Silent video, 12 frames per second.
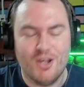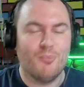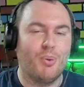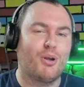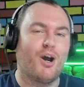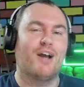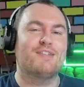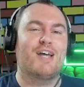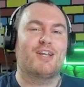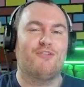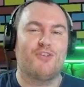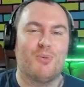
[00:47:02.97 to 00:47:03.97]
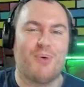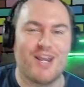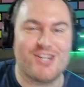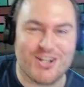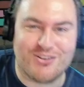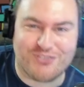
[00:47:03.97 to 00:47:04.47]
But guys, thank you for your
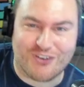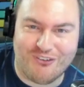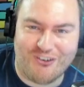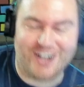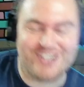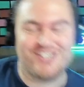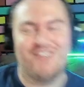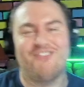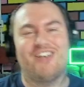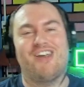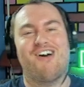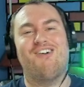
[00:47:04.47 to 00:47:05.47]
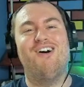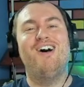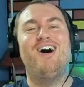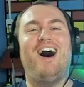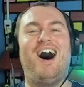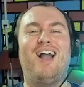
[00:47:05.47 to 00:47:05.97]
patience for watching the video.
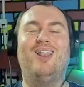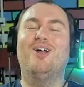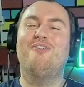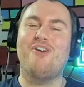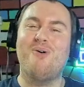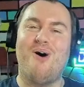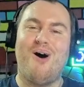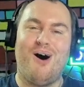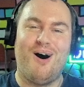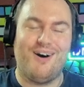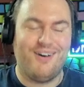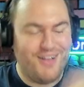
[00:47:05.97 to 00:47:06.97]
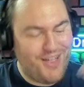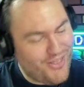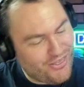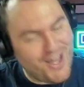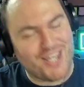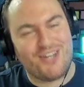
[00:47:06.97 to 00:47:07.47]
I love you all.
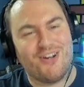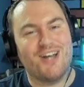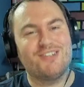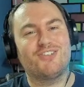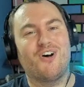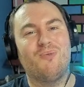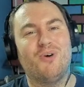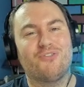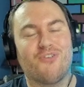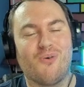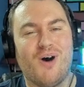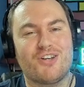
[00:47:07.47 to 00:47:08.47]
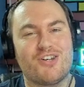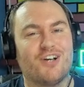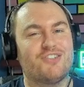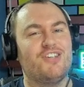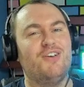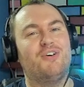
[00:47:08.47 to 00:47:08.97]
Thank you guys so much for watching. I'll
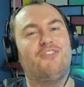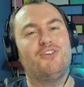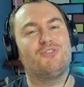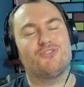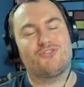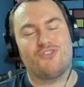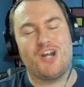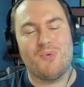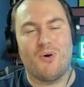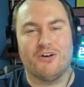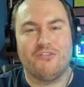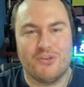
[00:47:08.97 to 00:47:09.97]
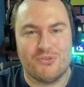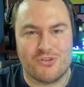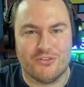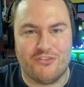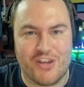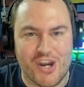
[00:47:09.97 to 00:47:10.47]
see you in a future stream or a
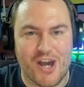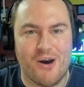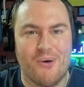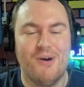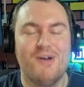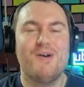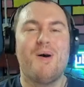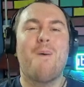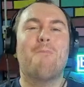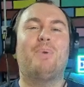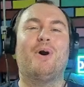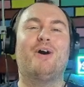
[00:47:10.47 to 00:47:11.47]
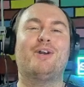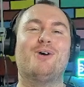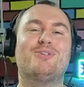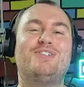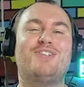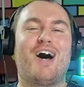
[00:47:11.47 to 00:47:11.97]
future video. Burno
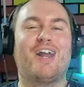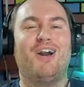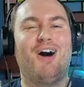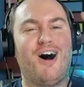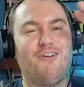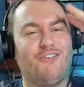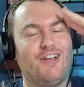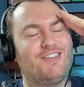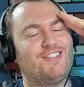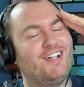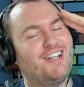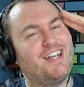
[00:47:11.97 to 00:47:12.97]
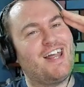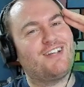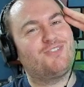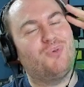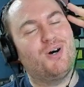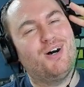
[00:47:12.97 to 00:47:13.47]
signing off. Until the
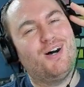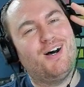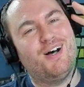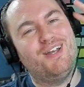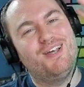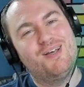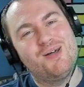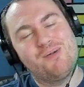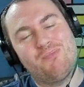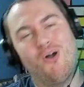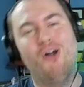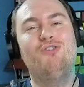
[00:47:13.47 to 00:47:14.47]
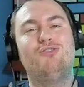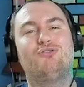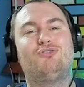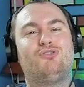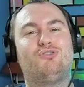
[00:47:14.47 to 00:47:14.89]
next one, peace.